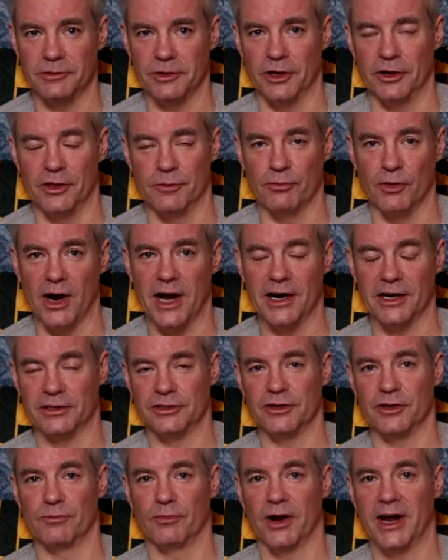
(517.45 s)
you know, the product
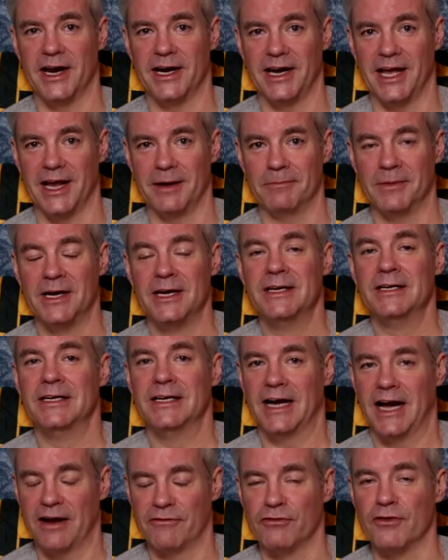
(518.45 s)
or the brand name.
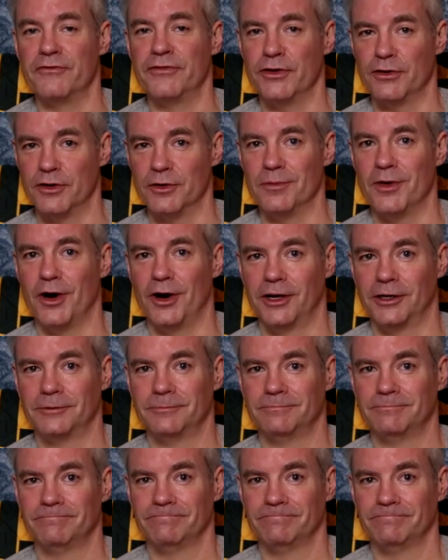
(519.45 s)
I've reviewed them all.